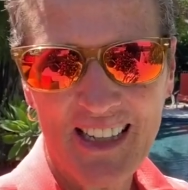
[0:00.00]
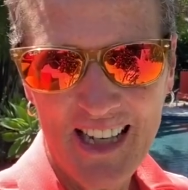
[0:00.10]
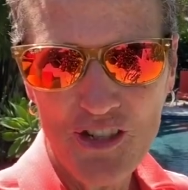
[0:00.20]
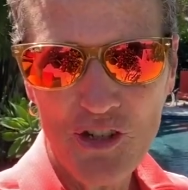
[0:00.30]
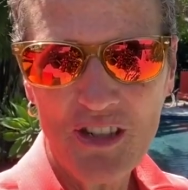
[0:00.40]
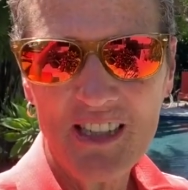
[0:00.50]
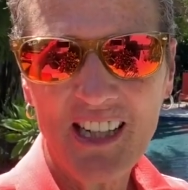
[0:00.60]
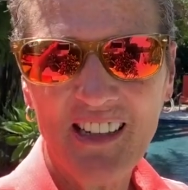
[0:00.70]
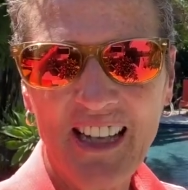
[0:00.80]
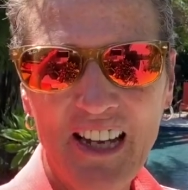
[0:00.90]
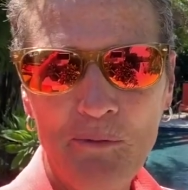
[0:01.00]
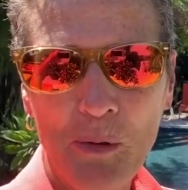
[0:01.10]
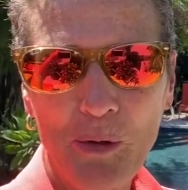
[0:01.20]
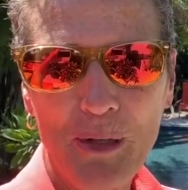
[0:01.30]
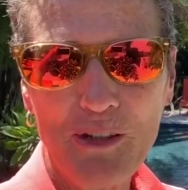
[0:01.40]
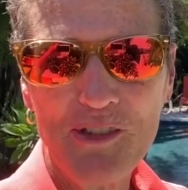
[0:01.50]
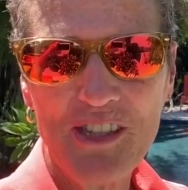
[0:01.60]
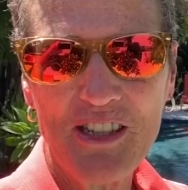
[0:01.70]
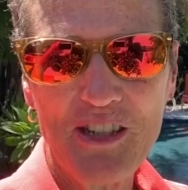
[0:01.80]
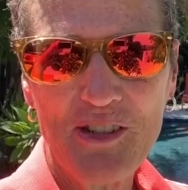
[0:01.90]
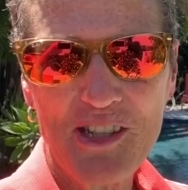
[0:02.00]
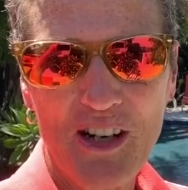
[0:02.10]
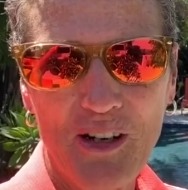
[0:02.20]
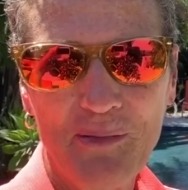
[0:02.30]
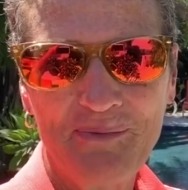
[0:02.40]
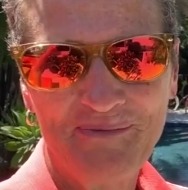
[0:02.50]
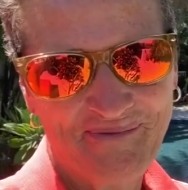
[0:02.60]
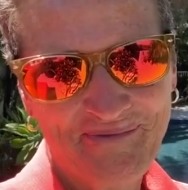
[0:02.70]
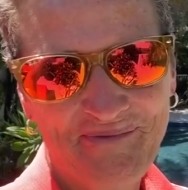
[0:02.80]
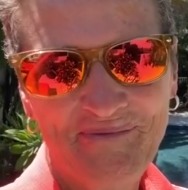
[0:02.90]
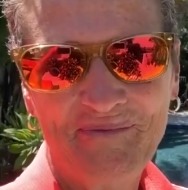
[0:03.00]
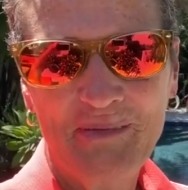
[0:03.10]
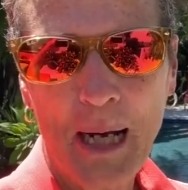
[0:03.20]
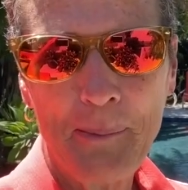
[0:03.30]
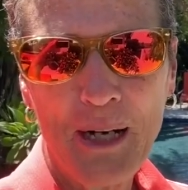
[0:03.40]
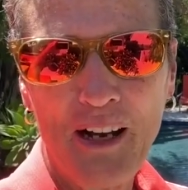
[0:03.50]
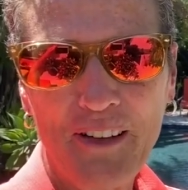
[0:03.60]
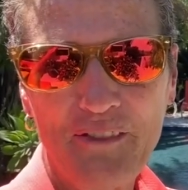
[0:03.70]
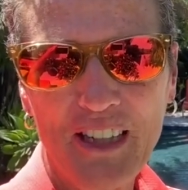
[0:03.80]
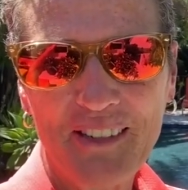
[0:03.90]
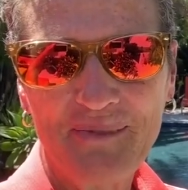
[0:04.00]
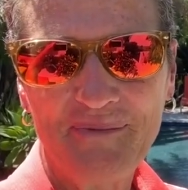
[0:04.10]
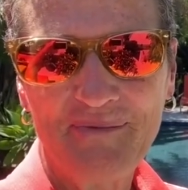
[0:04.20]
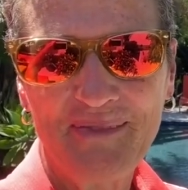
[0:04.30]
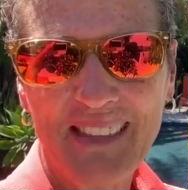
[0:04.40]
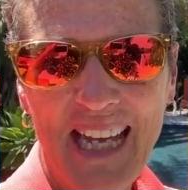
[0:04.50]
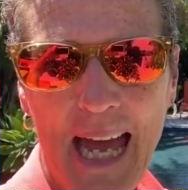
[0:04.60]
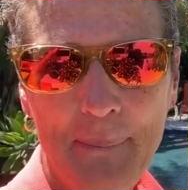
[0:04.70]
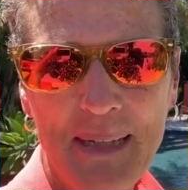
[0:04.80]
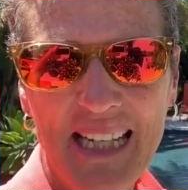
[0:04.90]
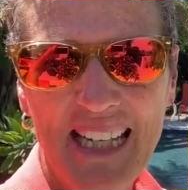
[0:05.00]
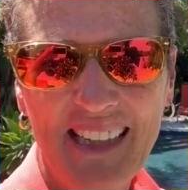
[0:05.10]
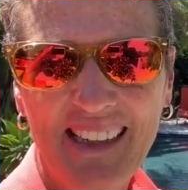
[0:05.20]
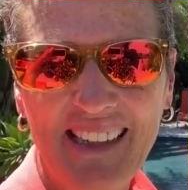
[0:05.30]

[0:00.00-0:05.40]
And as you can tell, I have more wrinkles than you, so I'm proud of you. Happy day.